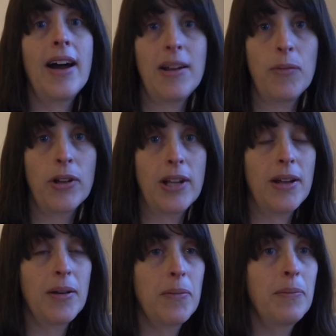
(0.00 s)
don't want
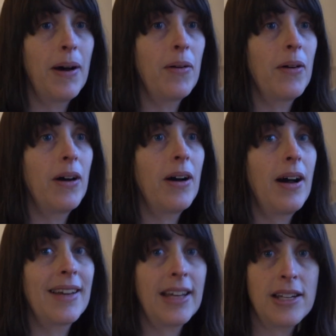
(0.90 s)
to, but
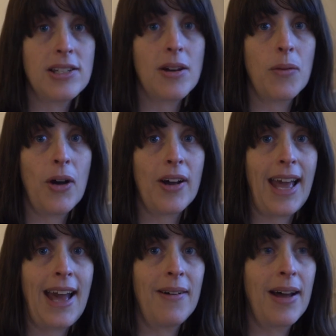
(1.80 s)
I'm going to do a
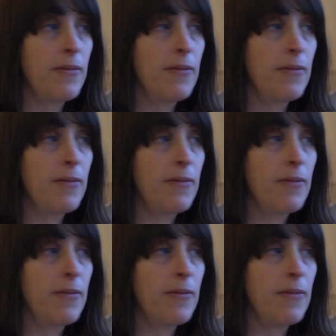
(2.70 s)
workout, and